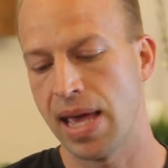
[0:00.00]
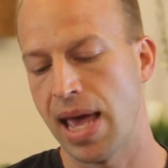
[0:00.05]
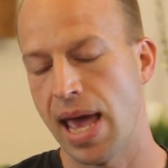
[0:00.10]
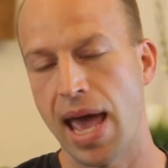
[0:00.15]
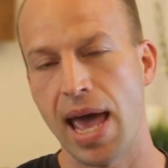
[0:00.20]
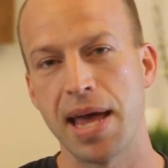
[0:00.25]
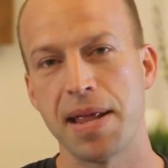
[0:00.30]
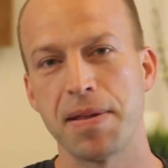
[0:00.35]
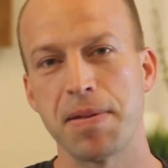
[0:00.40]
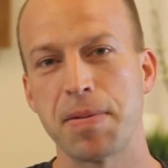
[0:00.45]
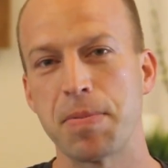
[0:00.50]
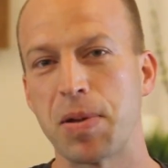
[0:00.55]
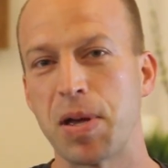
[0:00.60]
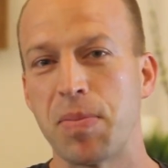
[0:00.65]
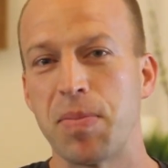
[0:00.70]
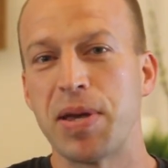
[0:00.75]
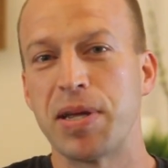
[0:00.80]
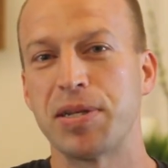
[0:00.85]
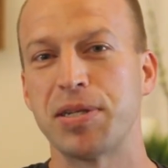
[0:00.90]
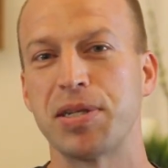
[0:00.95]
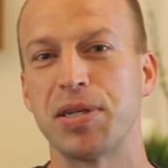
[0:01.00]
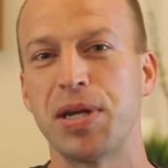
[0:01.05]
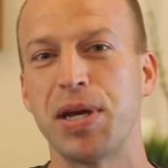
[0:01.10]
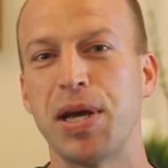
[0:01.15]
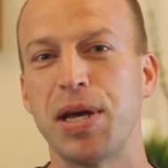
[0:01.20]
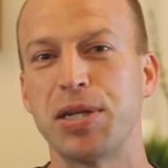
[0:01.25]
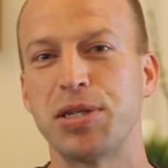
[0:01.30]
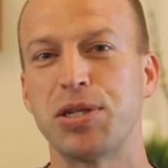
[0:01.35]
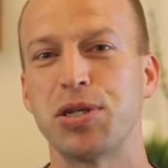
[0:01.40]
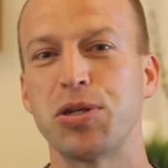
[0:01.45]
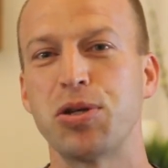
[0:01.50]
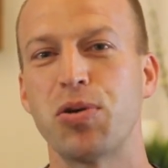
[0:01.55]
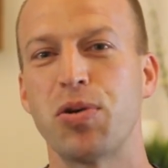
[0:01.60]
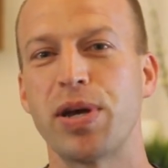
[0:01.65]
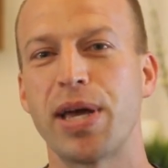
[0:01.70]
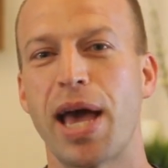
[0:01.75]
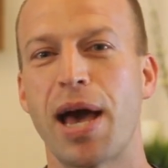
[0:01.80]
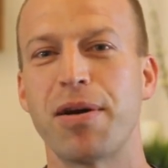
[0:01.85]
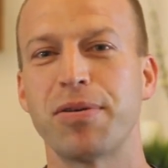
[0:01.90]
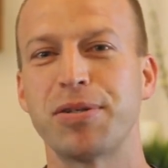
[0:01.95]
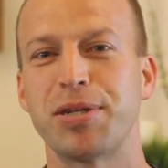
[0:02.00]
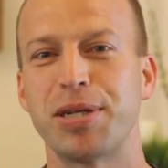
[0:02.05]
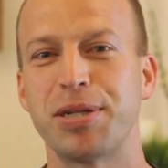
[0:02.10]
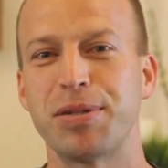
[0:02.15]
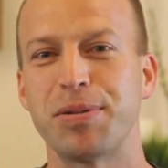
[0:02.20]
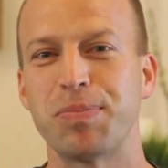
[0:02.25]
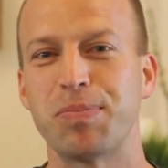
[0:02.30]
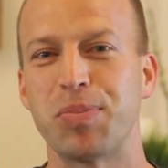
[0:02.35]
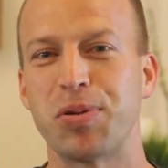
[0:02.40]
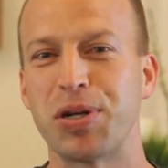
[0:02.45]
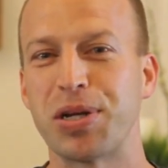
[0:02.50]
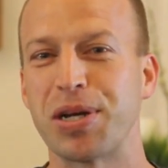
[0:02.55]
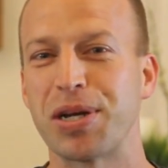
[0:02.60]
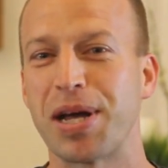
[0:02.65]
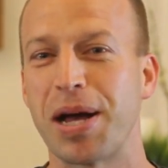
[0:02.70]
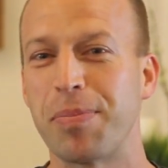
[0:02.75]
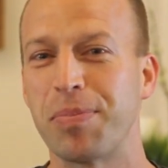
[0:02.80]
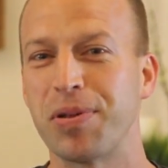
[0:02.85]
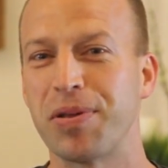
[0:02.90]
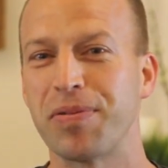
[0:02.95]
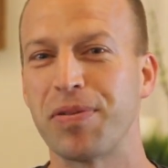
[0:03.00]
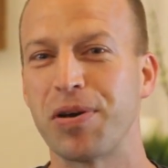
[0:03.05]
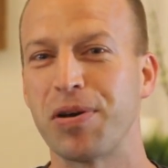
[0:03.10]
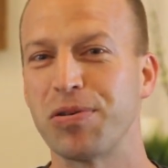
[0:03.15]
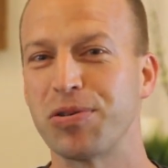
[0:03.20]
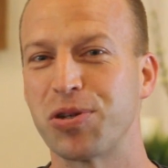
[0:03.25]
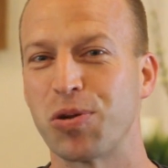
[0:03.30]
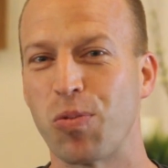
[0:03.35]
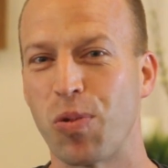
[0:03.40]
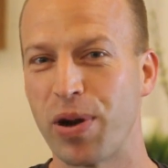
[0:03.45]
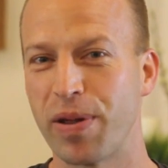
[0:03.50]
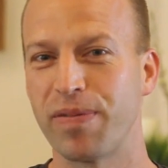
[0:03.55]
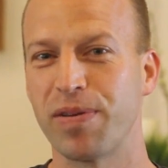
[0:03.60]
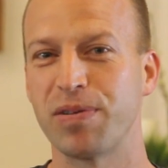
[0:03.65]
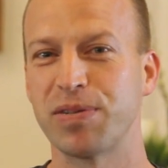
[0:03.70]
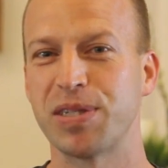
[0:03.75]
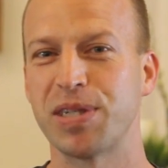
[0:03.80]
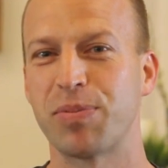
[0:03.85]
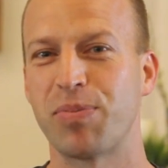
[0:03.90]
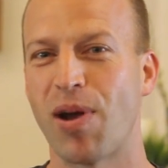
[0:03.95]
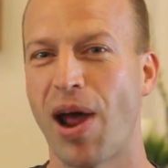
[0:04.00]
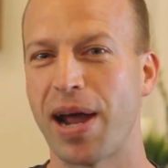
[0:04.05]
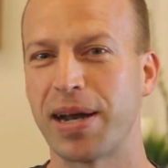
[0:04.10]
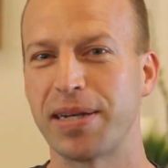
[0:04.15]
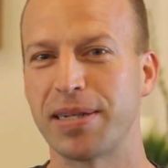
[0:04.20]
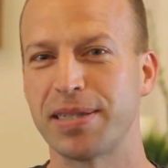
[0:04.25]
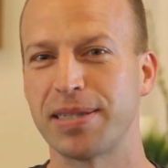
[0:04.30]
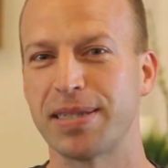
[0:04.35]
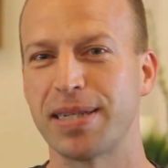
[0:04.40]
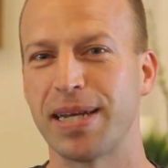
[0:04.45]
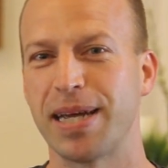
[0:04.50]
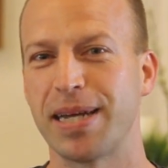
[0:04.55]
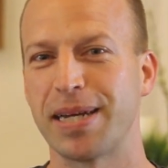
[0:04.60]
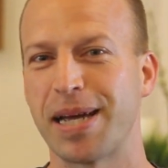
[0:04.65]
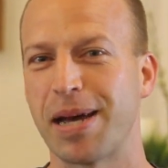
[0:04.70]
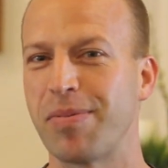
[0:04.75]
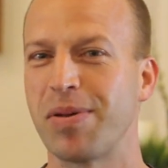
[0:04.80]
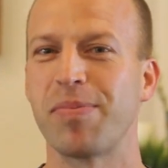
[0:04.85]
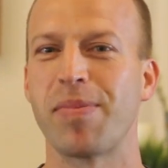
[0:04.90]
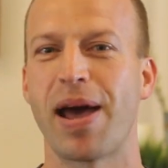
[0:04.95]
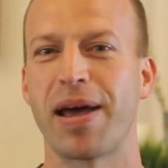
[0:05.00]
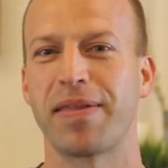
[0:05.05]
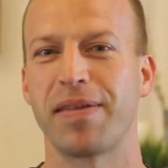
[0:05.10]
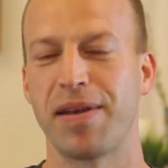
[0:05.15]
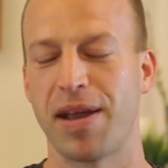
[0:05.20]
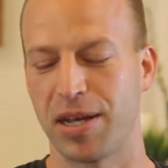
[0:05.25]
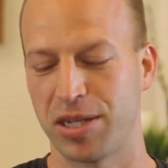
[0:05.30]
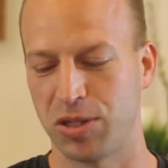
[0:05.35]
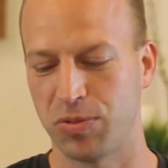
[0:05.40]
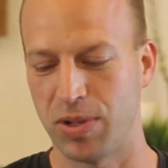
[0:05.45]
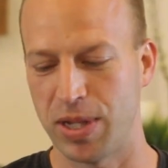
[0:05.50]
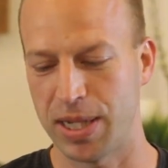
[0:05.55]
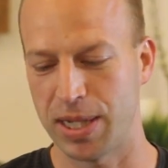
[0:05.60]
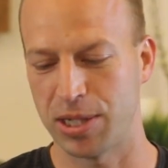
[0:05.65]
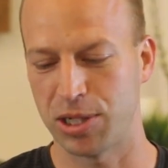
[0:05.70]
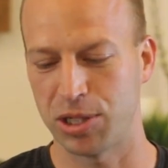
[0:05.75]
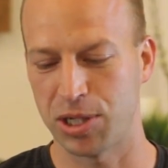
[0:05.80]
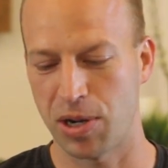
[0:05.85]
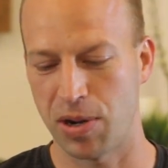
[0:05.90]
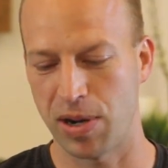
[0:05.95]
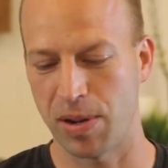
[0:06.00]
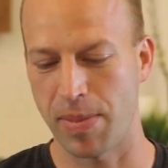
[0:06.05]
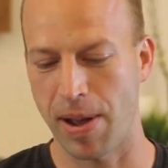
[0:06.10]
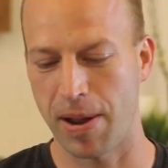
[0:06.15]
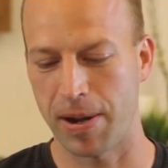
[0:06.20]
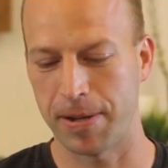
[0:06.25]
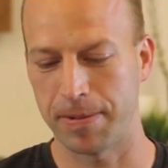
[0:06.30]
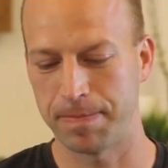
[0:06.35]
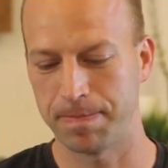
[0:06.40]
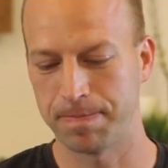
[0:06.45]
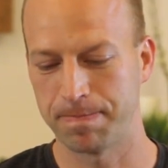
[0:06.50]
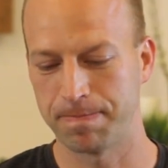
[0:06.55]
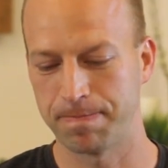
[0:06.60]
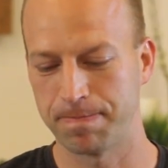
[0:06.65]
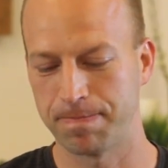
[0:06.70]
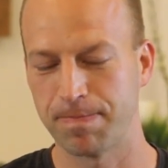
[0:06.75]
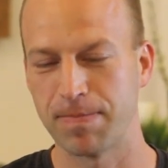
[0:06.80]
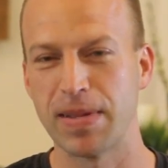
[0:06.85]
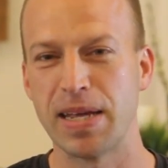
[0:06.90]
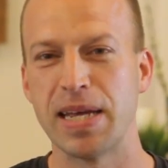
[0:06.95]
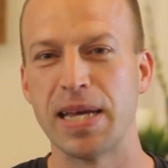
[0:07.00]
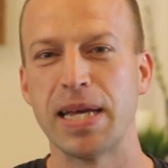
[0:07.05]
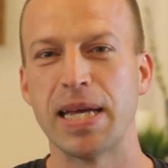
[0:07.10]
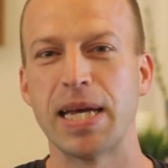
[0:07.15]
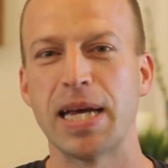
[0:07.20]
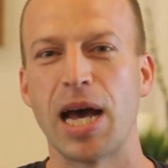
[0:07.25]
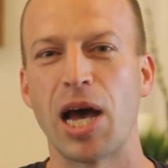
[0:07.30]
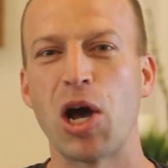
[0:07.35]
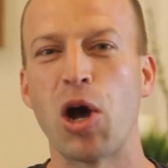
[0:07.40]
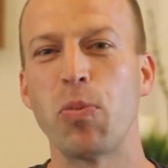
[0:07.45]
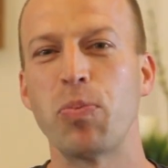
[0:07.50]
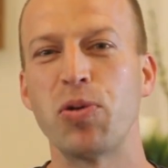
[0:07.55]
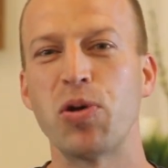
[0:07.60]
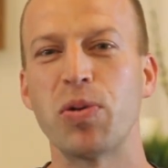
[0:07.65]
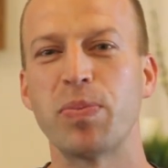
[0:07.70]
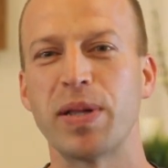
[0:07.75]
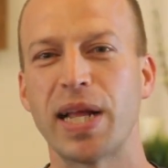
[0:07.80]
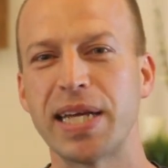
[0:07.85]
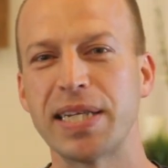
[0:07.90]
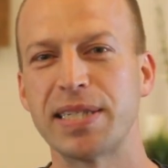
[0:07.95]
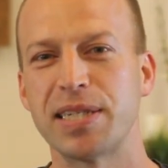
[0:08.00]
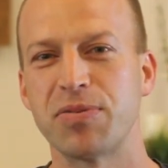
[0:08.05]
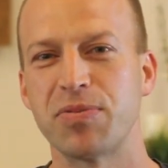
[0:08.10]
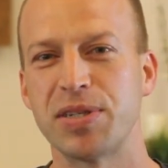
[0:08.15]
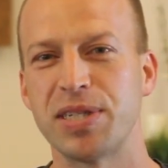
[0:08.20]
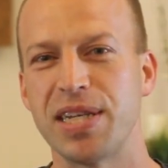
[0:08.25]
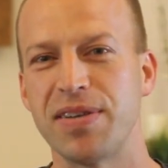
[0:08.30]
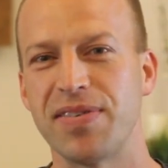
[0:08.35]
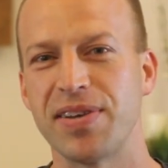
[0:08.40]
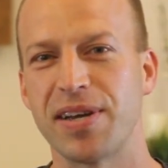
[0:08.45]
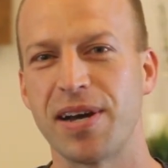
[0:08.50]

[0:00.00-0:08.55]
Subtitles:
And commit to going out and putting a couple of those or one of those into practice and coming back the next week and sharing about it. I hope you are blessed in receiving